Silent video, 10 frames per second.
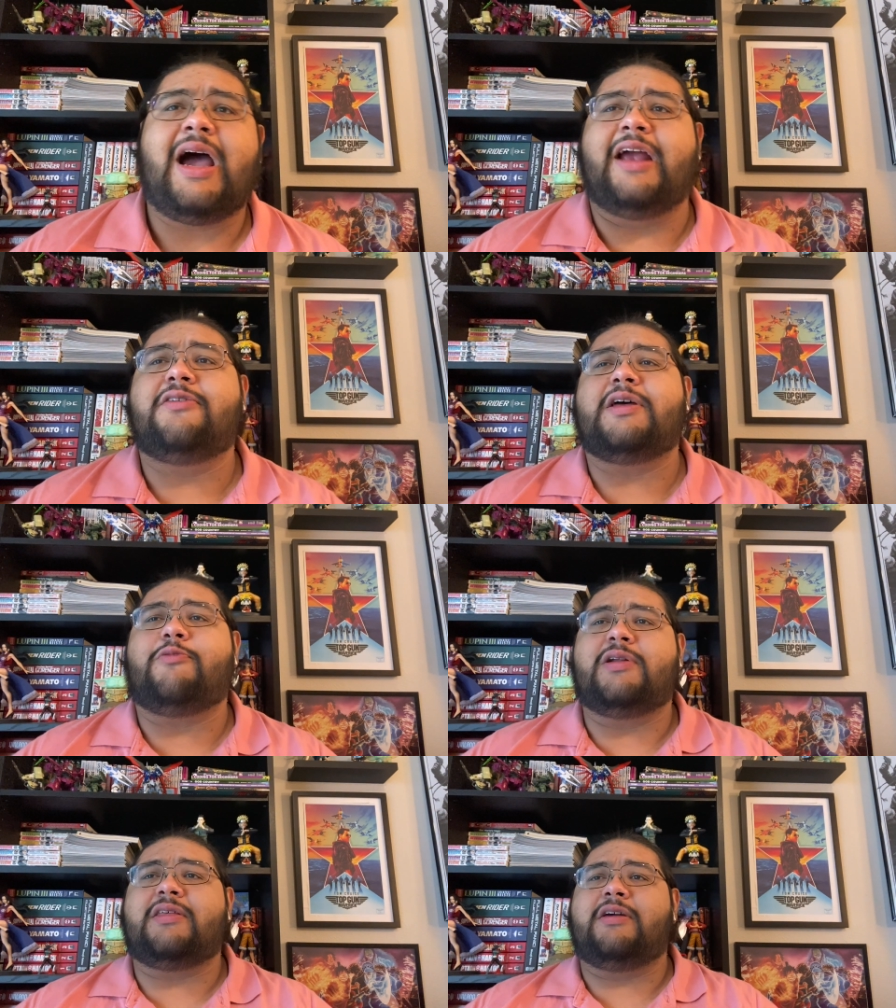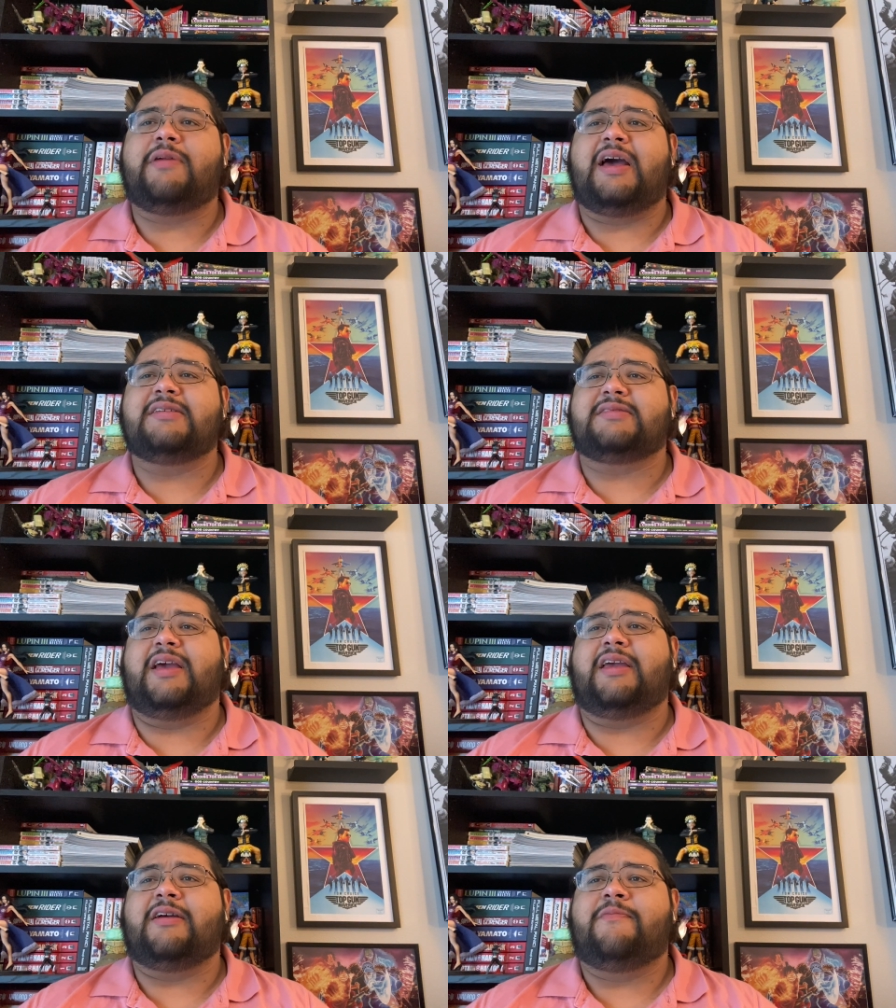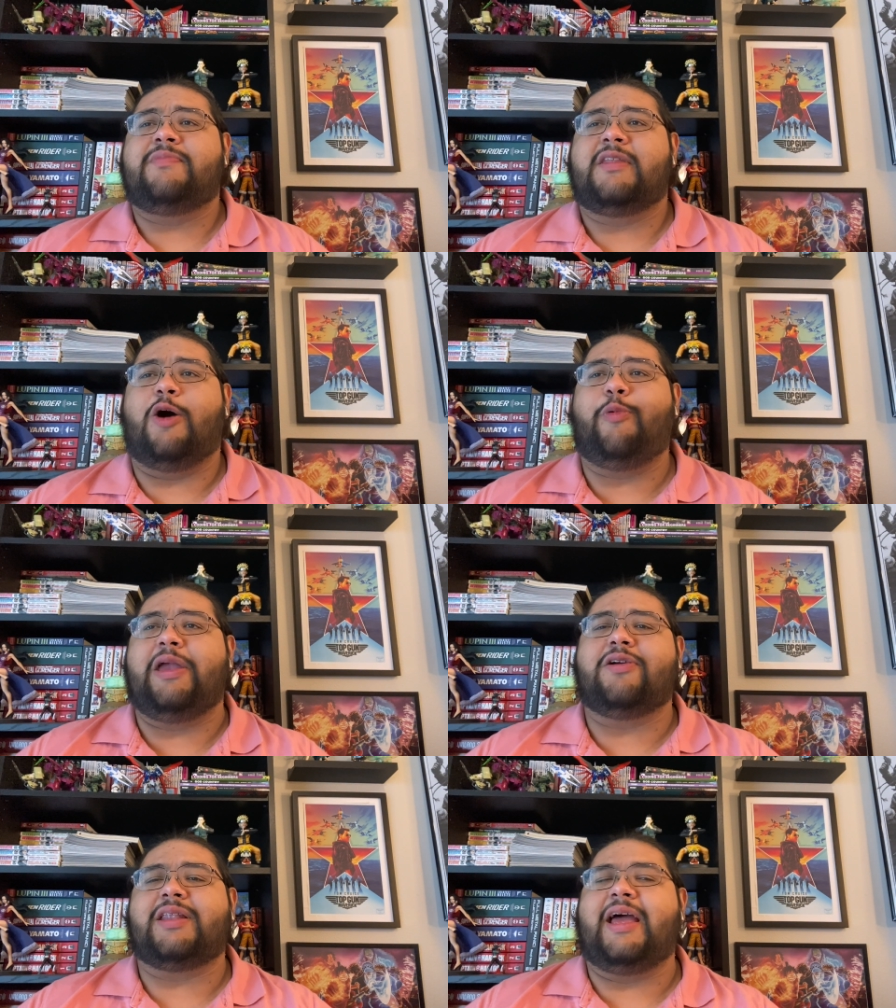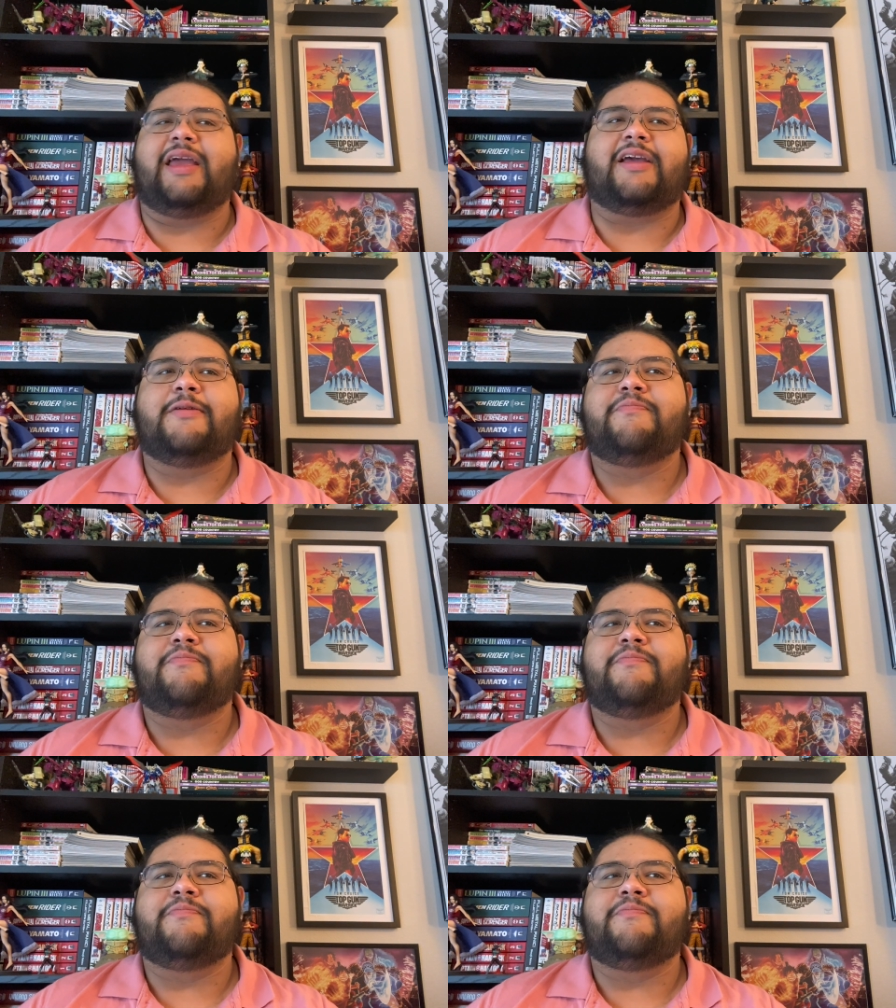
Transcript: I know that one of them has, like, a weird, like,